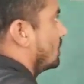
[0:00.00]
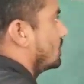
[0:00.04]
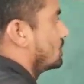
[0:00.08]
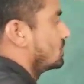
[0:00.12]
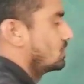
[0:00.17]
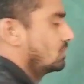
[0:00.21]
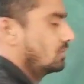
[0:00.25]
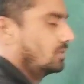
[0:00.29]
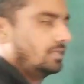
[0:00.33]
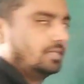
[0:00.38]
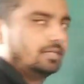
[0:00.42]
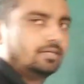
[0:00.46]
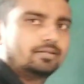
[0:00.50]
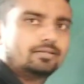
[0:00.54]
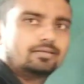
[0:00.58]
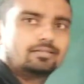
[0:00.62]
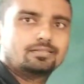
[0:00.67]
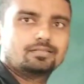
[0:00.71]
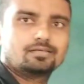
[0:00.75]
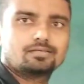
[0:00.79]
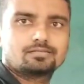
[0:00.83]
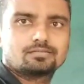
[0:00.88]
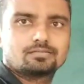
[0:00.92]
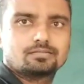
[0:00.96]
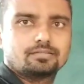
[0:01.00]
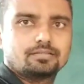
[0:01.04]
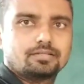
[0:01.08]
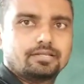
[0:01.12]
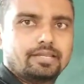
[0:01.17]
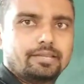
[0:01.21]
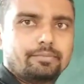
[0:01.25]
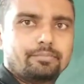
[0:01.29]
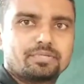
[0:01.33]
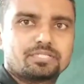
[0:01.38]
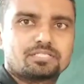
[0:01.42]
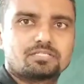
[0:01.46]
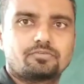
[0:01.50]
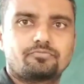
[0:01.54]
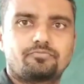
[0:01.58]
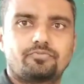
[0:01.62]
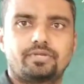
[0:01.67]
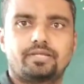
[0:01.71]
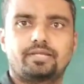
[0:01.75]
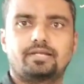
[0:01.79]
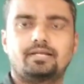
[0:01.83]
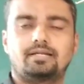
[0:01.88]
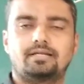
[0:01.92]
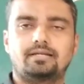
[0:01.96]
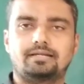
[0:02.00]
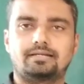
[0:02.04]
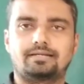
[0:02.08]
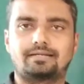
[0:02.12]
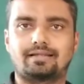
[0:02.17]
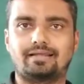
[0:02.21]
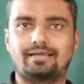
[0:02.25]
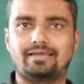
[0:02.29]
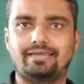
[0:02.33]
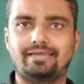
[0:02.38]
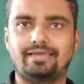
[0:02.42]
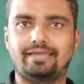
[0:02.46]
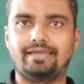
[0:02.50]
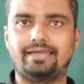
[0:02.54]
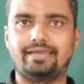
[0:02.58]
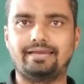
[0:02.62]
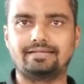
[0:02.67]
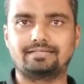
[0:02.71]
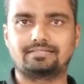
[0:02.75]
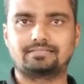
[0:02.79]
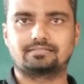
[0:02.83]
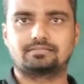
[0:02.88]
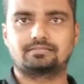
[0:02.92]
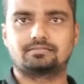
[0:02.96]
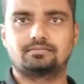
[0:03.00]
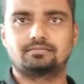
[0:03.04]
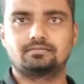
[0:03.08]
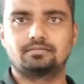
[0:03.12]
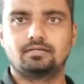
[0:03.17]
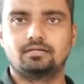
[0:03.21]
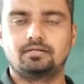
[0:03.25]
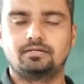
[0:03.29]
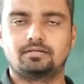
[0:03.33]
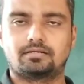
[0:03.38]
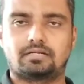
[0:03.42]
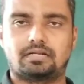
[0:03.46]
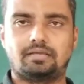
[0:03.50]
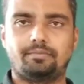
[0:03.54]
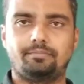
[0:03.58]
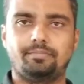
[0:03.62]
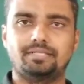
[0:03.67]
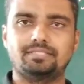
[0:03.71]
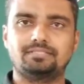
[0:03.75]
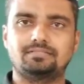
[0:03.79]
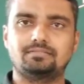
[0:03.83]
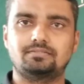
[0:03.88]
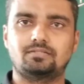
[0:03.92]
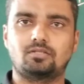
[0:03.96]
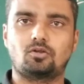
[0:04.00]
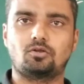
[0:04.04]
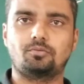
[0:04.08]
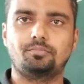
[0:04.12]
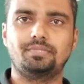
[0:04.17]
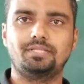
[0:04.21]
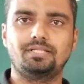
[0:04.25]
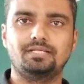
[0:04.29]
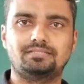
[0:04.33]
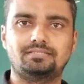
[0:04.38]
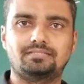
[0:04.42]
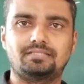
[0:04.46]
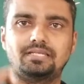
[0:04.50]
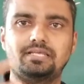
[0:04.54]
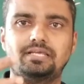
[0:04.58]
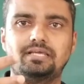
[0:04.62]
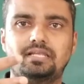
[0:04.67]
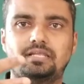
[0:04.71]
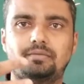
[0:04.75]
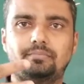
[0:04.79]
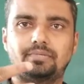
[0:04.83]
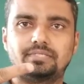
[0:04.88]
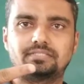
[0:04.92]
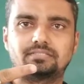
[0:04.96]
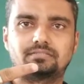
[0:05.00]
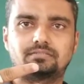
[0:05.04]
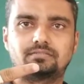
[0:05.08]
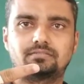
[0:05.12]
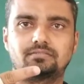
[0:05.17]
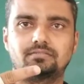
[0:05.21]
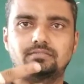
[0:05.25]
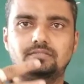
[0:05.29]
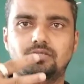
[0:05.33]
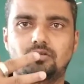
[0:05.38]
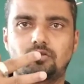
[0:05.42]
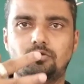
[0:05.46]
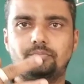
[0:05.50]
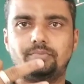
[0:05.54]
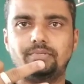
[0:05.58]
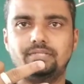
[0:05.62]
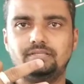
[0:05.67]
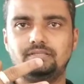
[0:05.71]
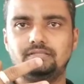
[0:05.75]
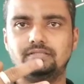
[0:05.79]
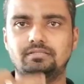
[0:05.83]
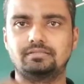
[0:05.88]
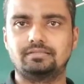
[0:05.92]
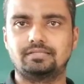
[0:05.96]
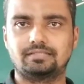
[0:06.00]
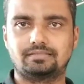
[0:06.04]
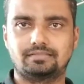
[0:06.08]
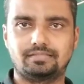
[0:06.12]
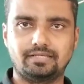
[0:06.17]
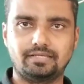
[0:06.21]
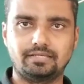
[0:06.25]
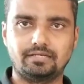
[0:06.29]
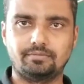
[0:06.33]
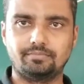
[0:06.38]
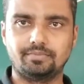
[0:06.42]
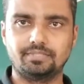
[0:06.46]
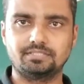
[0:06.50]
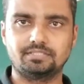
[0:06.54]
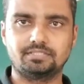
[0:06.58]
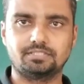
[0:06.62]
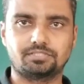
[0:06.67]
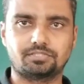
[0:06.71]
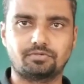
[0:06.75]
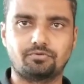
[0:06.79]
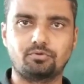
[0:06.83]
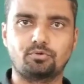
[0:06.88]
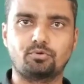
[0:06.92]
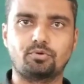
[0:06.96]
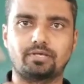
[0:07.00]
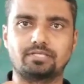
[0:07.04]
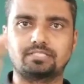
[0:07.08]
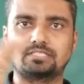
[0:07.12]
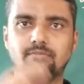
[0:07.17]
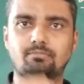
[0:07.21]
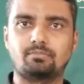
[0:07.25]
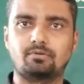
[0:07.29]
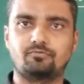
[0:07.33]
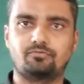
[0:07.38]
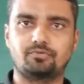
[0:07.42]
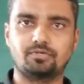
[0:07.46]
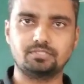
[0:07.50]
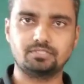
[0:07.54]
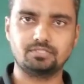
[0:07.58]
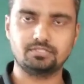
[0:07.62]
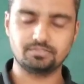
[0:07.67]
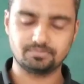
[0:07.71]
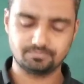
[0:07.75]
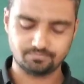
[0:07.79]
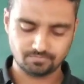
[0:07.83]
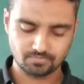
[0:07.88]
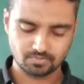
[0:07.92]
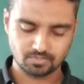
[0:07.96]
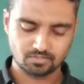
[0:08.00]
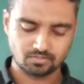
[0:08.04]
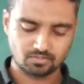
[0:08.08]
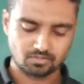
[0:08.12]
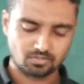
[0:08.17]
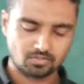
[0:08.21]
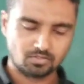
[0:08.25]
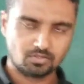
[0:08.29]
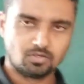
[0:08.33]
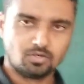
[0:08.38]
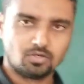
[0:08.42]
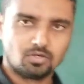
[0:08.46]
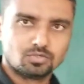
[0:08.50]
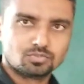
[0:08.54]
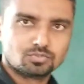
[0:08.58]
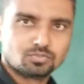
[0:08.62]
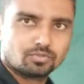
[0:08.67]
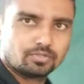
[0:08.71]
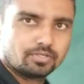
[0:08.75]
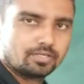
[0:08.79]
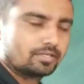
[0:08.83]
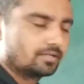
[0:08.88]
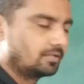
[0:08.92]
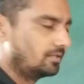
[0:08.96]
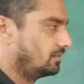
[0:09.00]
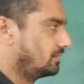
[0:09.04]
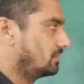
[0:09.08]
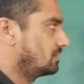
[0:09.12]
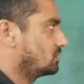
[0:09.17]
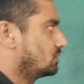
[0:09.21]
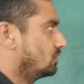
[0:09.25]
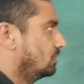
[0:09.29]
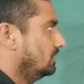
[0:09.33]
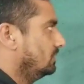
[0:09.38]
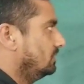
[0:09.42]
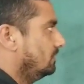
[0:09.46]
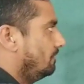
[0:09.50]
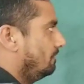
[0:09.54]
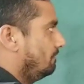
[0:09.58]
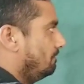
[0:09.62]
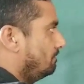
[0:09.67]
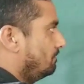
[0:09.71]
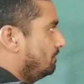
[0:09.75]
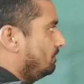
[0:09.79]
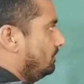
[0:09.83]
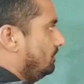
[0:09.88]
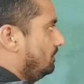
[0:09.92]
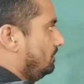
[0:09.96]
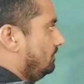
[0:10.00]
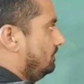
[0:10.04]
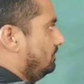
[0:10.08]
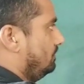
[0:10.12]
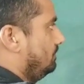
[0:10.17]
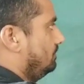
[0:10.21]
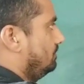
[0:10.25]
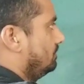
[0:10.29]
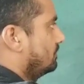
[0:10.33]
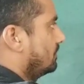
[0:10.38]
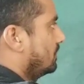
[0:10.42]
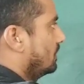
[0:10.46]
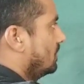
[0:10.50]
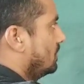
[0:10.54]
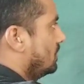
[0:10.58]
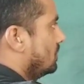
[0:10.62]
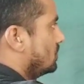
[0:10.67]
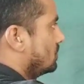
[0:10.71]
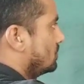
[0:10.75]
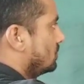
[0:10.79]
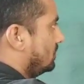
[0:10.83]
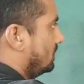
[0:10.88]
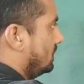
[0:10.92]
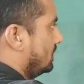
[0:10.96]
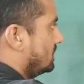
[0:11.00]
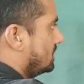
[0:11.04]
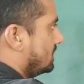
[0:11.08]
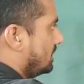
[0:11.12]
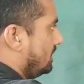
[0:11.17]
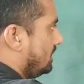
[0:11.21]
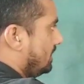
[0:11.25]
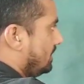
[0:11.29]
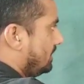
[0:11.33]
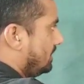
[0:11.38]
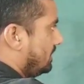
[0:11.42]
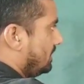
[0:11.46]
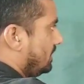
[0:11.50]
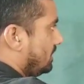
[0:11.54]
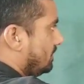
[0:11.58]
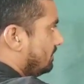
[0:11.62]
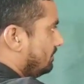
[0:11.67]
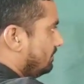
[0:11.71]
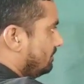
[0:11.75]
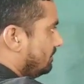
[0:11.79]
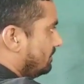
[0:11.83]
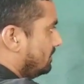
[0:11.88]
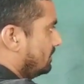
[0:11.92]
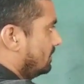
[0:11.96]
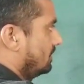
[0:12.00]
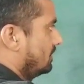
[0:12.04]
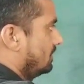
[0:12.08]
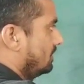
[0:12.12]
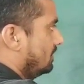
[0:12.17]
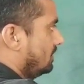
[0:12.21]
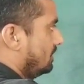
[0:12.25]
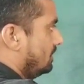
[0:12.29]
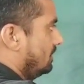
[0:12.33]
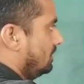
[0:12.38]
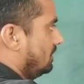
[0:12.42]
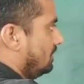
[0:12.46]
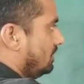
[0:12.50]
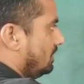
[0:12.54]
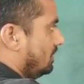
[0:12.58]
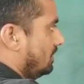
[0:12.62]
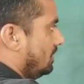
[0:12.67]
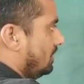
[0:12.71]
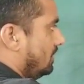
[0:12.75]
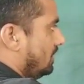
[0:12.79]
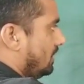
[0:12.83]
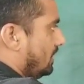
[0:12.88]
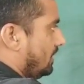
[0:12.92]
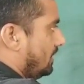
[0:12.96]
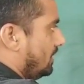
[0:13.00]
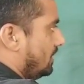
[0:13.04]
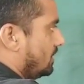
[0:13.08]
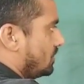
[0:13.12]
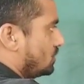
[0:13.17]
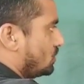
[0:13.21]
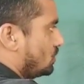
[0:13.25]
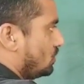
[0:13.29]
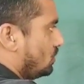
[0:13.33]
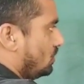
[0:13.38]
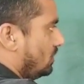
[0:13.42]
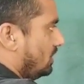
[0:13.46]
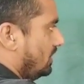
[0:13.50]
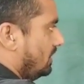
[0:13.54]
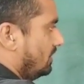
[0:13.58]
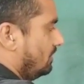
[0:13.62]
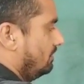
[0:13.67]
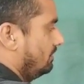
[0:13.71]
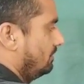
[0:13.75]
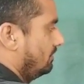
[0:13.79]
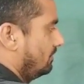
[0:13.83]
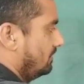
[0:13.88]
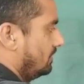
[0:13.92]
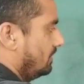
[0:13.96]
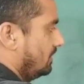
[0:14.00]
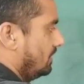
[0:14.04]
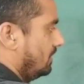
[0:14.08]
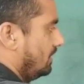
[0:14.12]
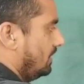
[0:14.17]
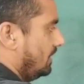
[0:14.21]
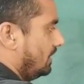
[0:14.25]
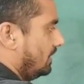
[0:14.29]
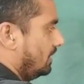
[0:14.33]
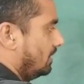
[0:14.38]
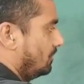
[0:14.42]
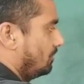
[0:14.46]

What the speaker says: So here in this, the name is simply triads. Tri means there have been the 3 elements. There have been the 3 elements. So we will give example first. So here in this one, so that is the lithium and the sodium and the